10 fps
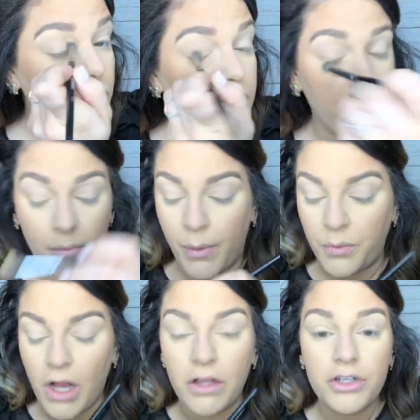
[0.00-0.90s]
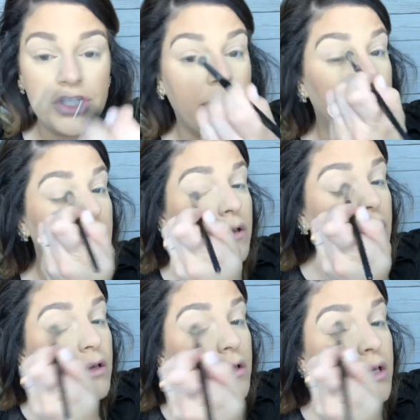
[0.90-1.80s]
with a bone color shade.
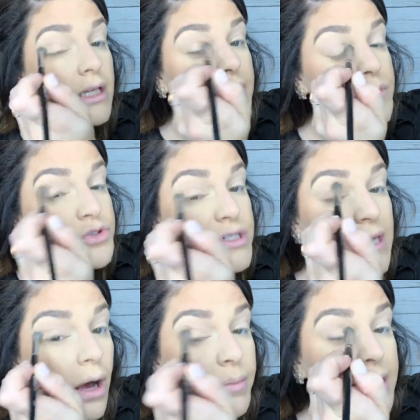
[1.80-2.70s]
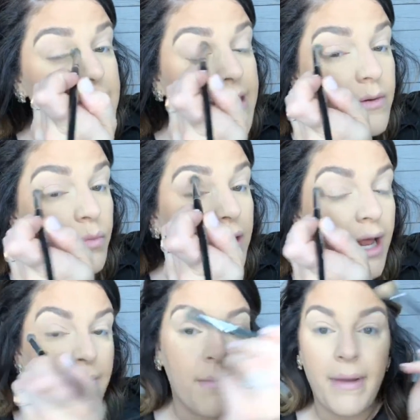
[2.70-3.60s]
And this will just help, because like what
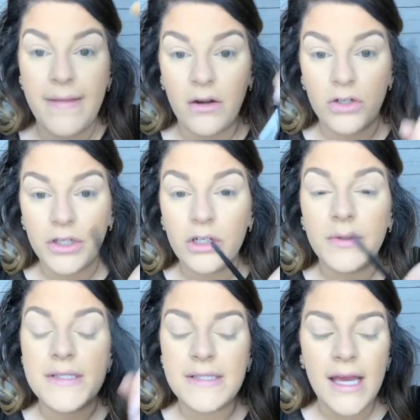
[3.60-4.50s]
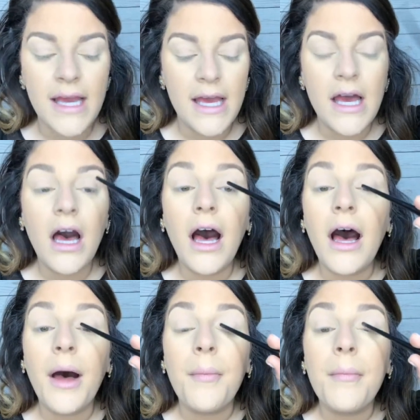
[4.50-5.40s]
I meant by that earlier was
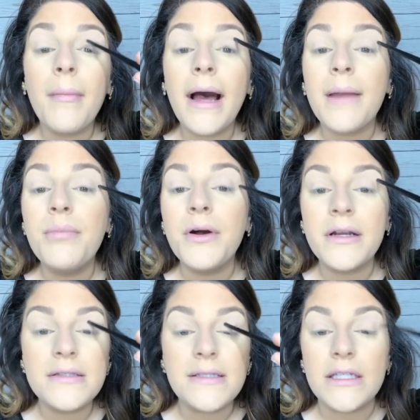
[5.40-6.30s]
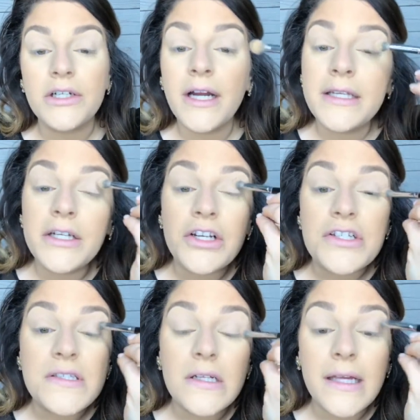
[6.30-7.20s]
I put concealer on here
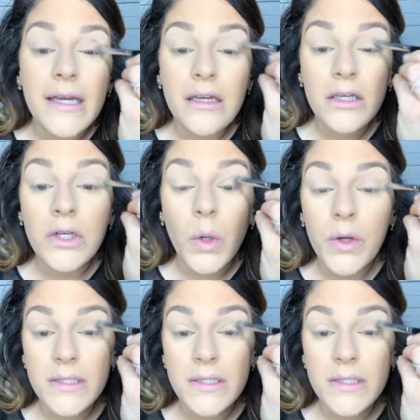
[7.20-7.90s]
just to like, you know,